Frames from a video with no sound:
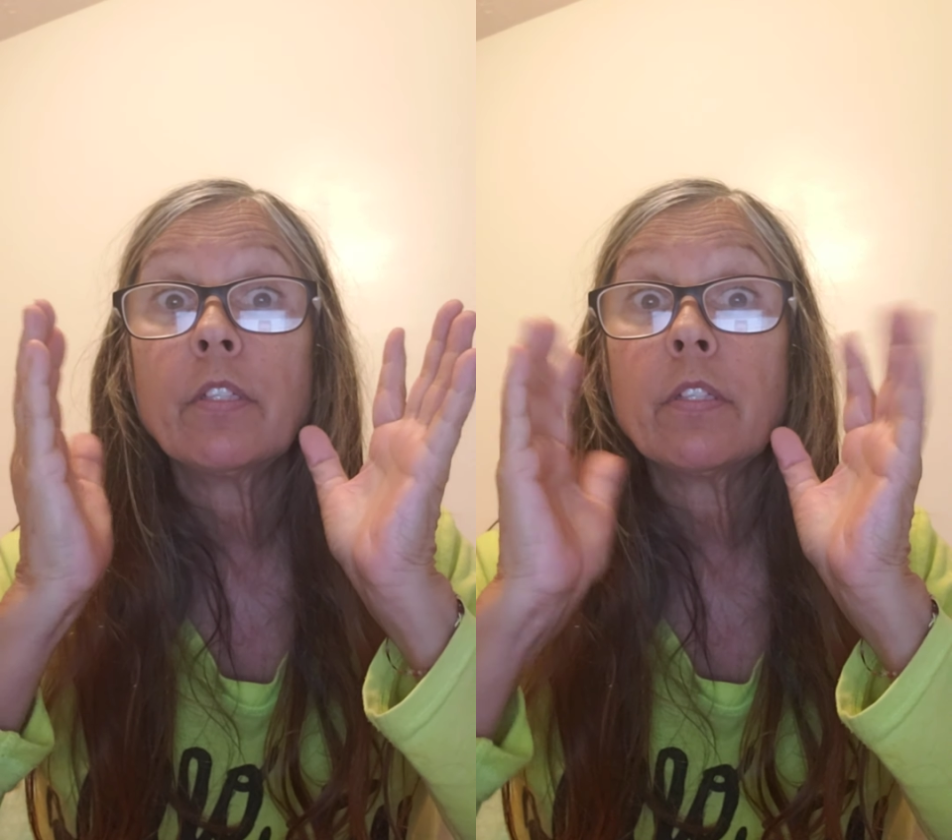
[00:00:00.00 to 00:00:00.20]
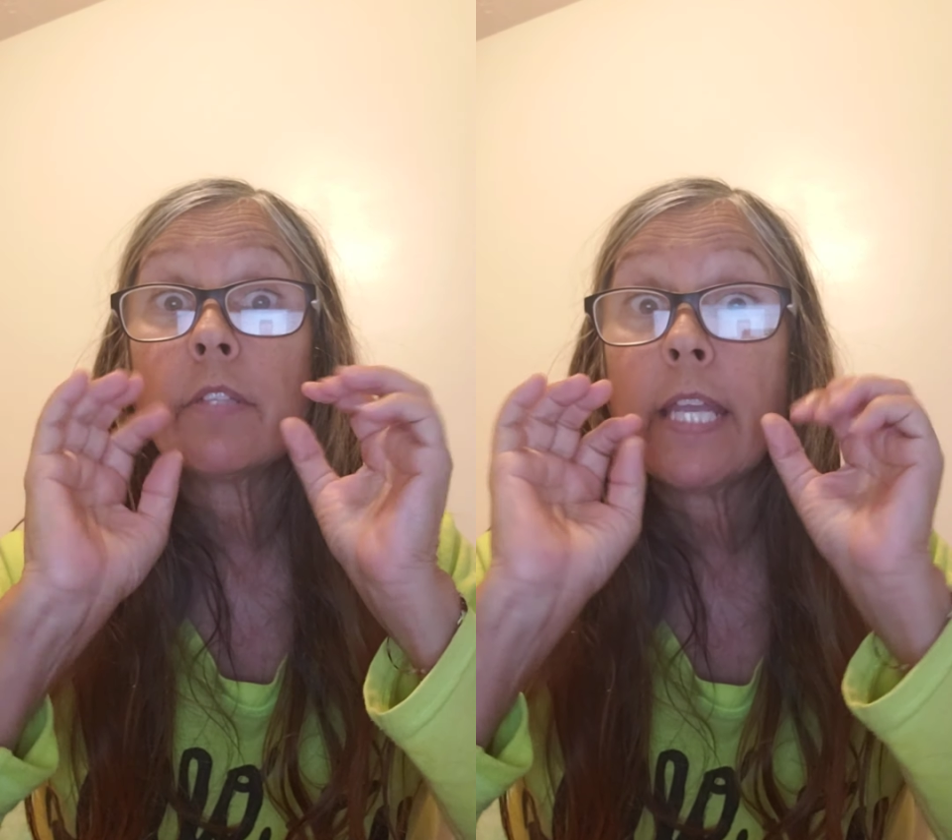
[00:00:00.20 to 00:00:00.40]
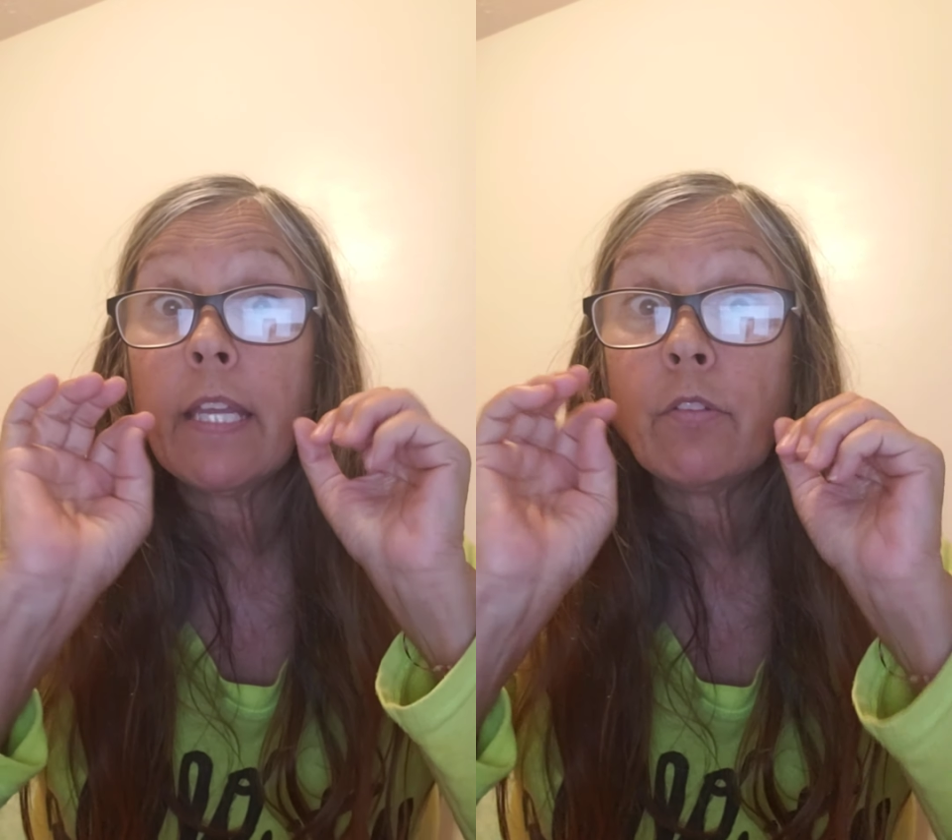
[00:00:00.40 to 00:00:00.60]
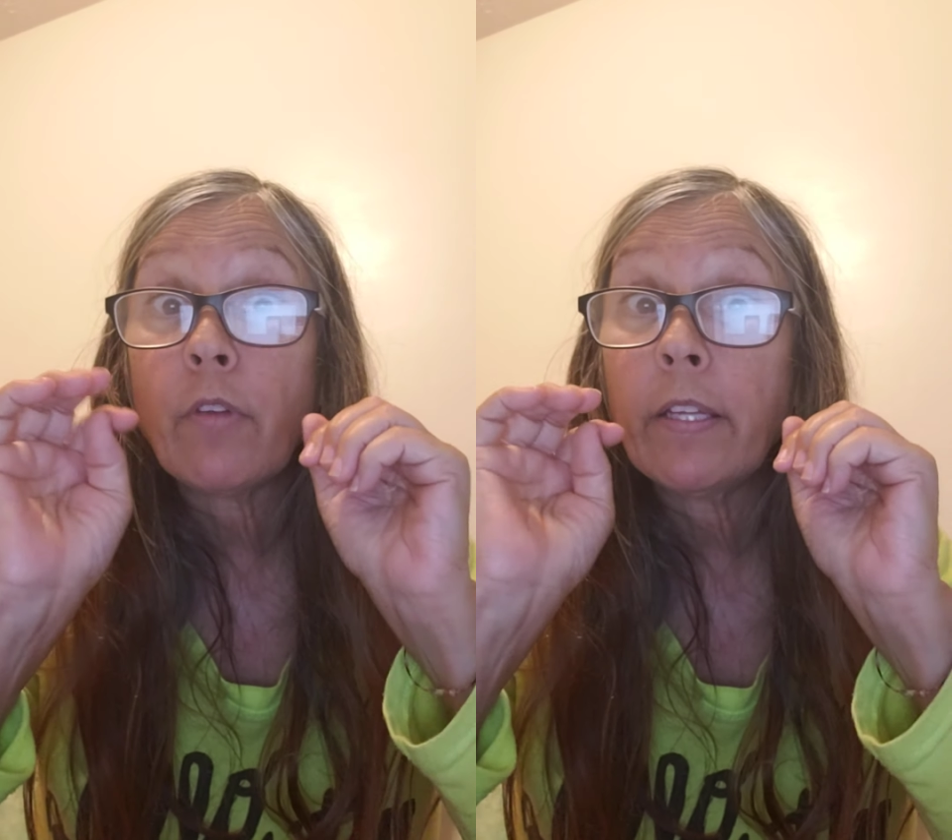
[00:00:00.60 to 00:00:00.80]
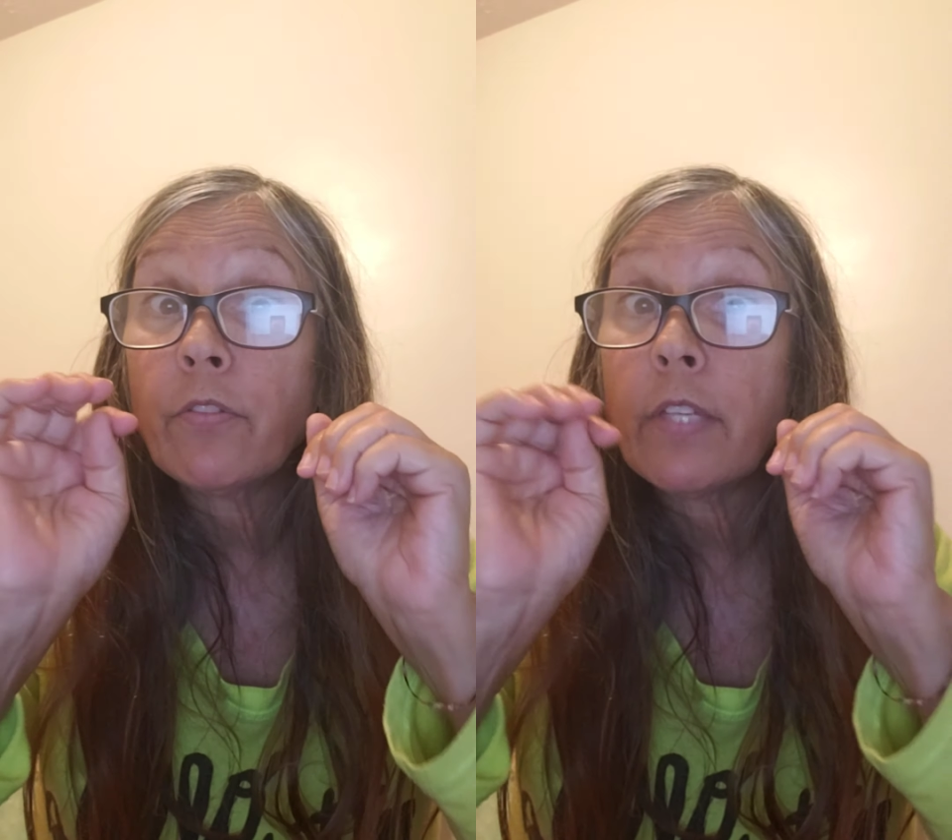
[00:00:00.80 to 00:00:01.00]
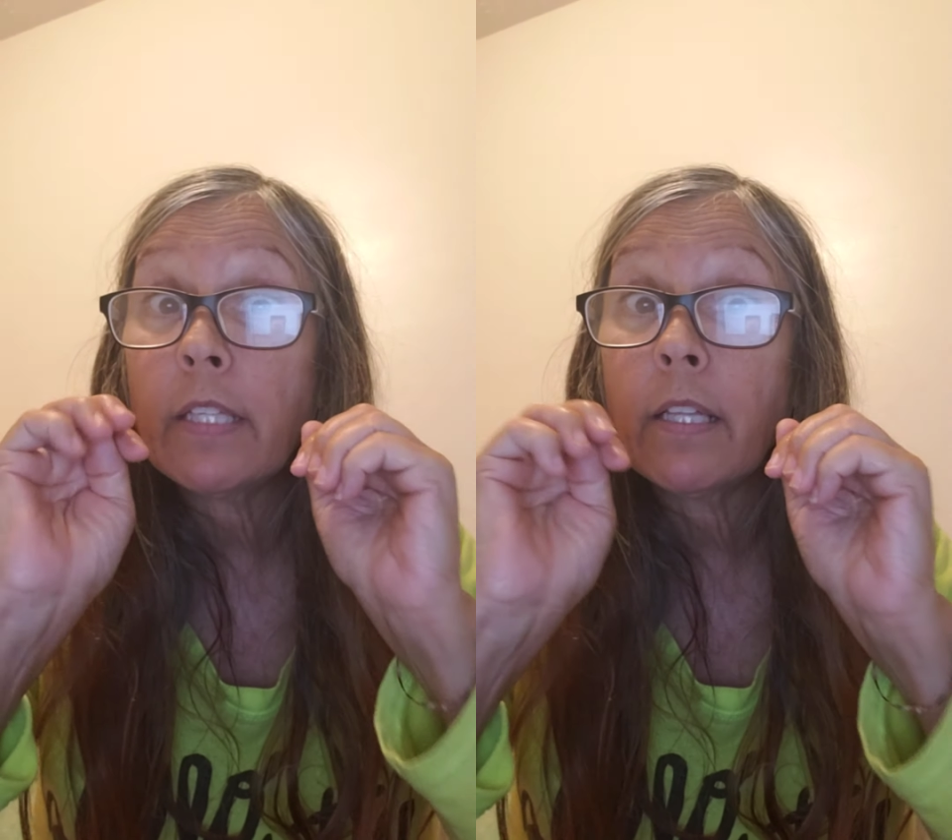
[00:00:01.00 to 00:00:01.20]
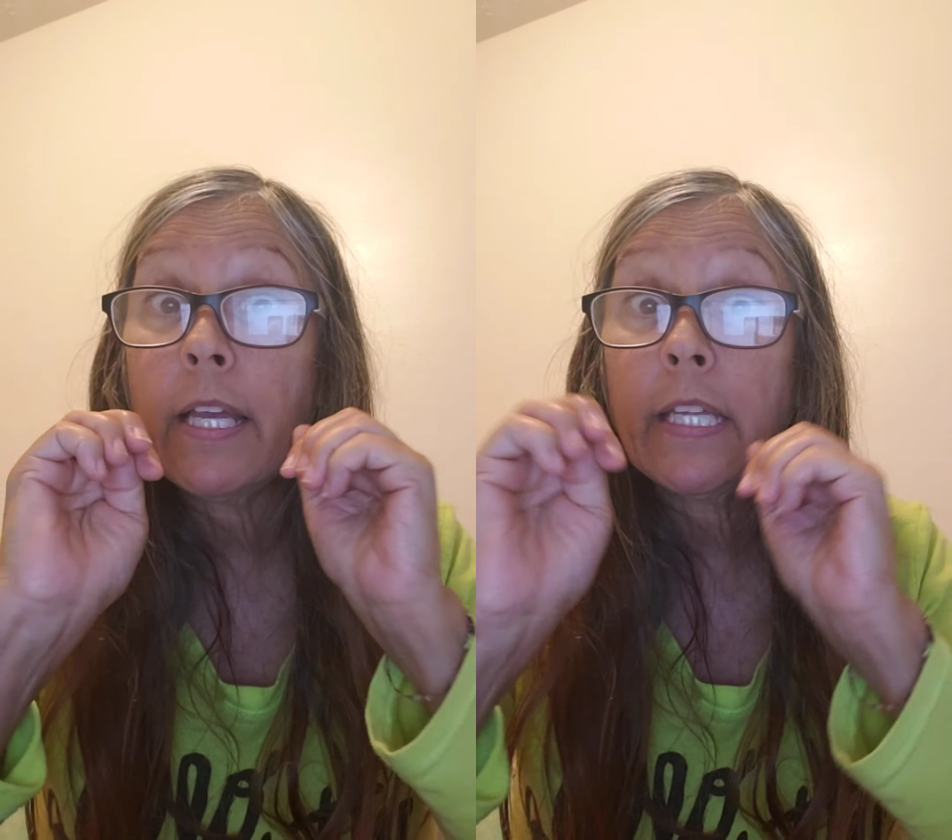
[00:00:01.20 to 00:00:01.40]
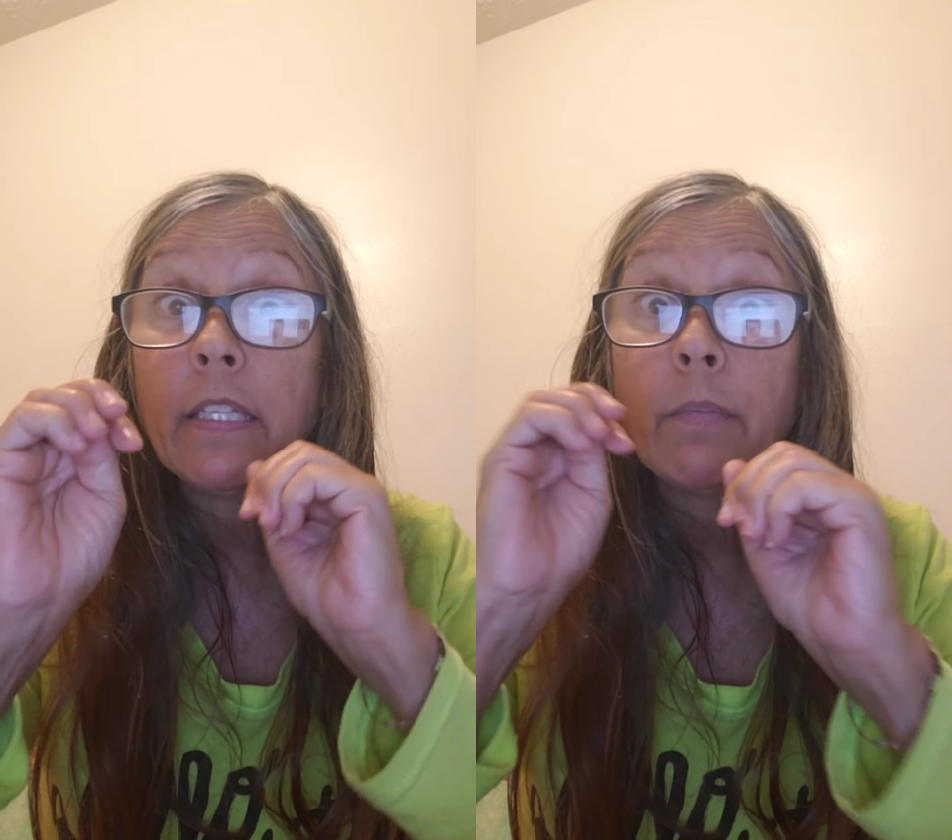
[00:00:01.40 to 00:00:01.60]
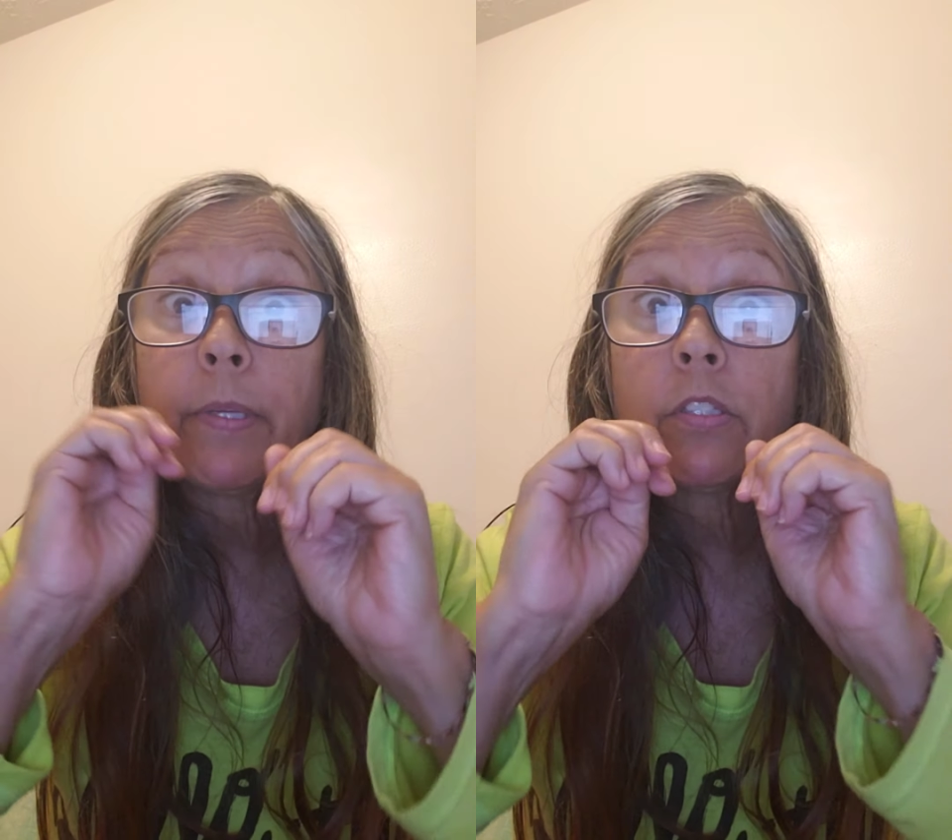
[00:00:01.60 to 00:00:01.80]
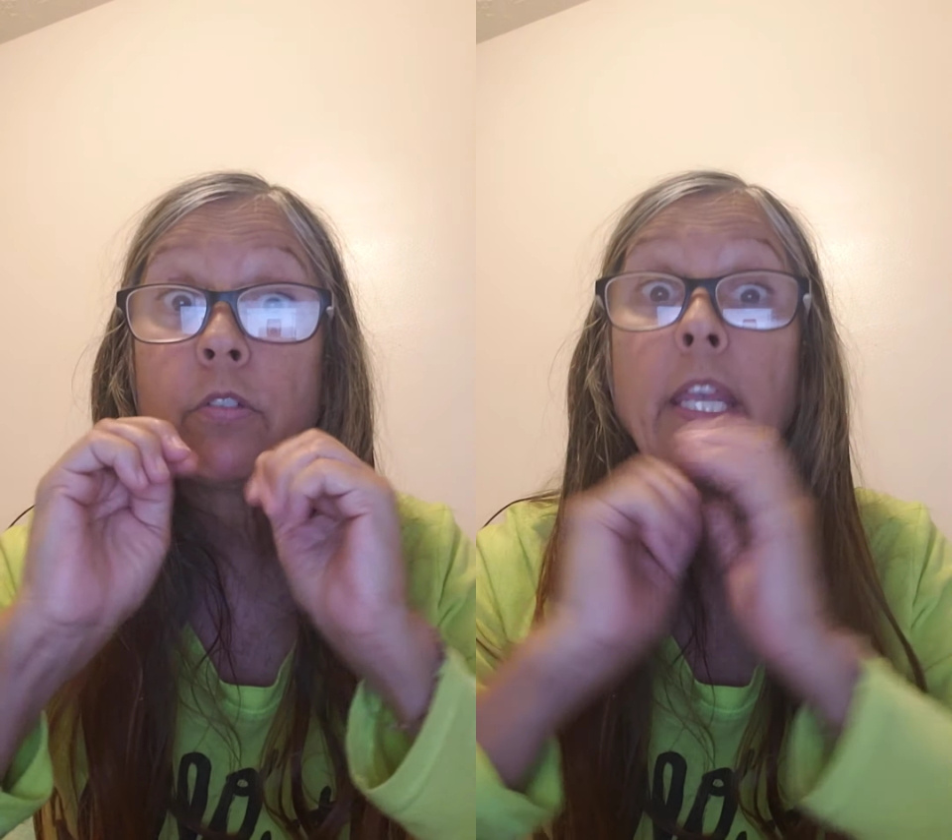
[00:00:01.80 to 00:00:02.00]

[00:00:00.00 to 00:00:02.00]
Stay, try and stay in the line the best you